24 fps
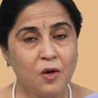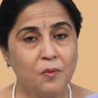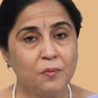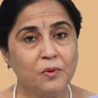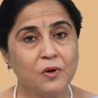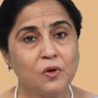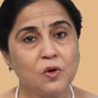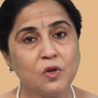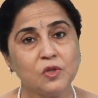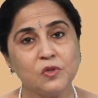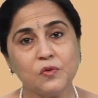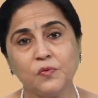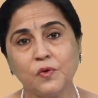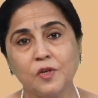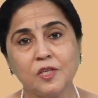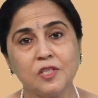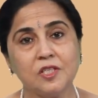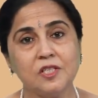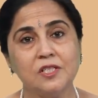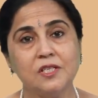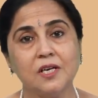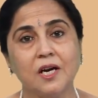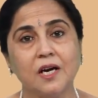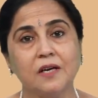because
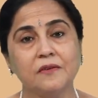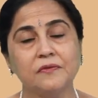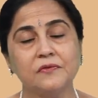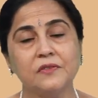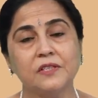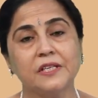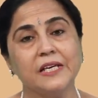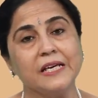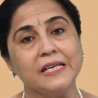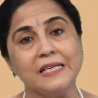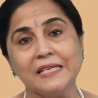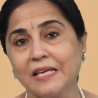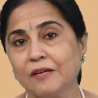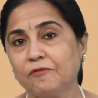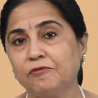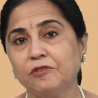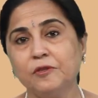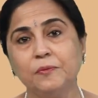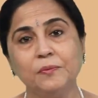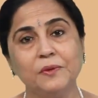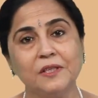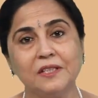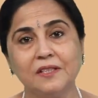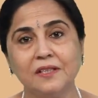first draft can
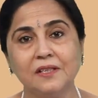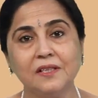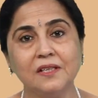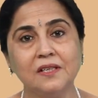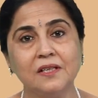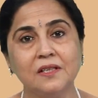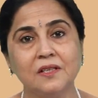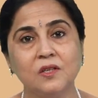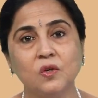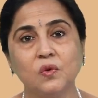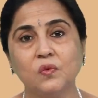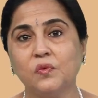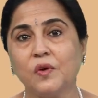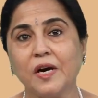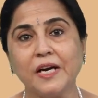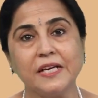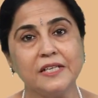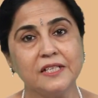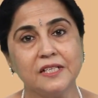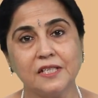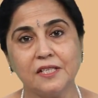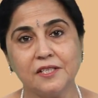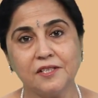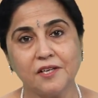never be the
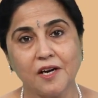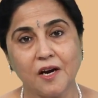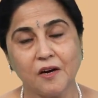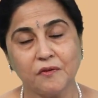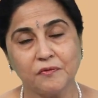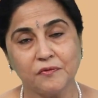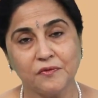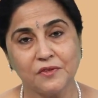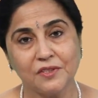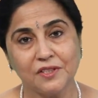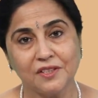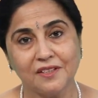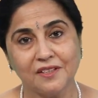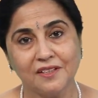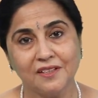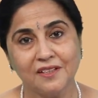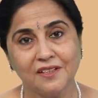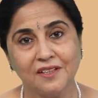final draft.